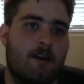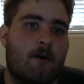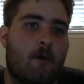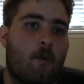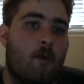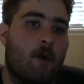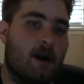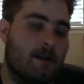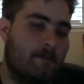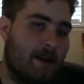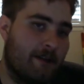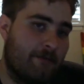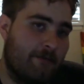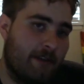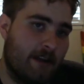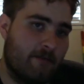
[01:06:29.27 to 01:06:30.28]
One of my
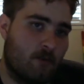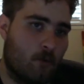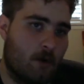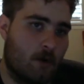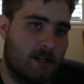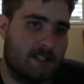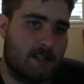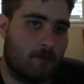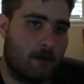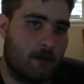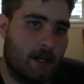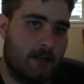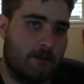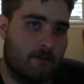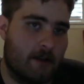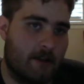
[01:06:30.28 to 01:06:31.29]
favorite ones I
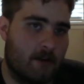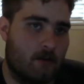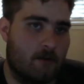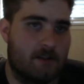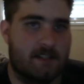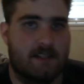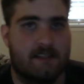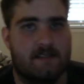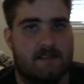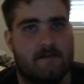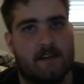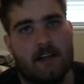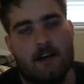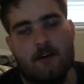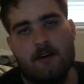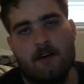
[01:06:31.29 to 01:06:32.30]
played throughout the course of this
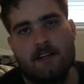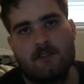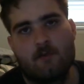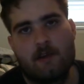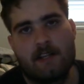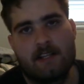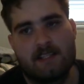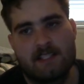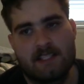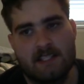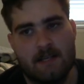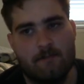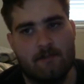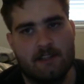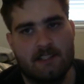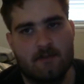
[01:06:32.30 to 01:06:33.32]
video is one of the
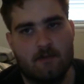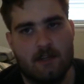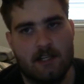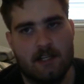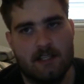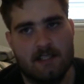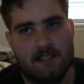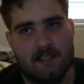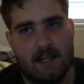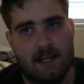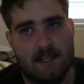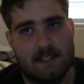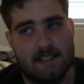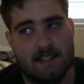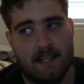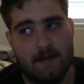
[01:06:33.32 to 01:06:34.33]
simplest ones
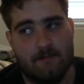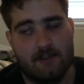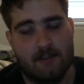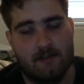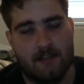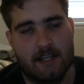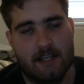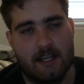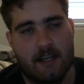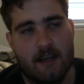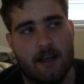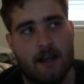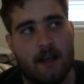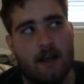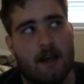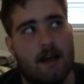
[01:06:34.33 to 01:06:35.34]
conceptually,
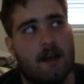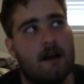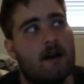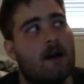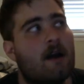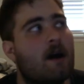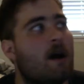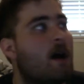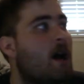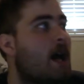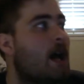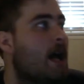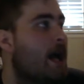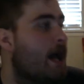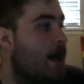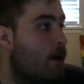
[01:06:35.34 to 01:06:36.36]

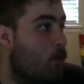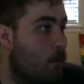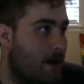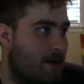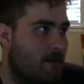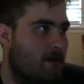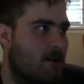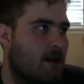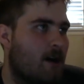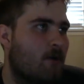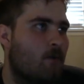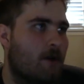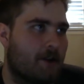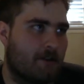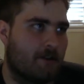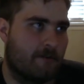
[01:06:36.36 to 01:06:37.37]
Will a
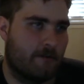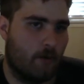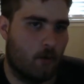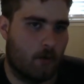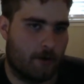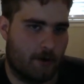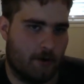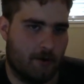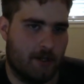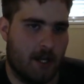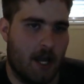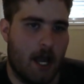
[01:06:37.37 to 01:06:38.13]
Wonderful World.